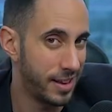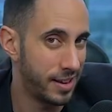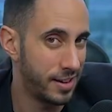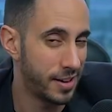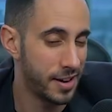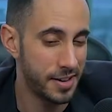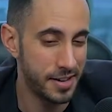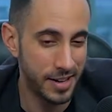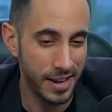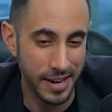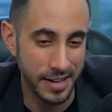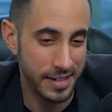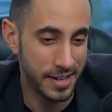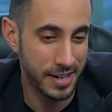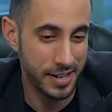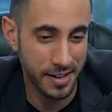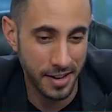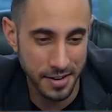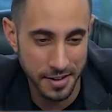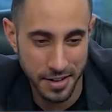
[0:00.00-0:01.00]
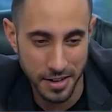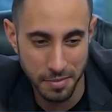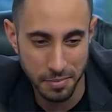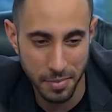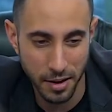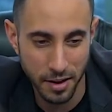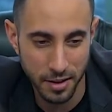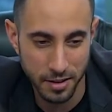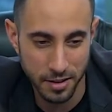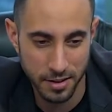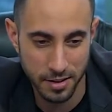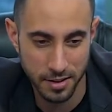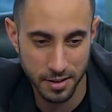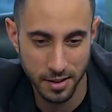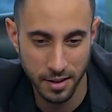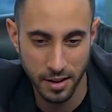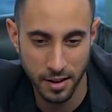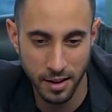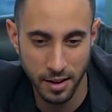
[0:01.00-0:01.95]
18, 19 bucks.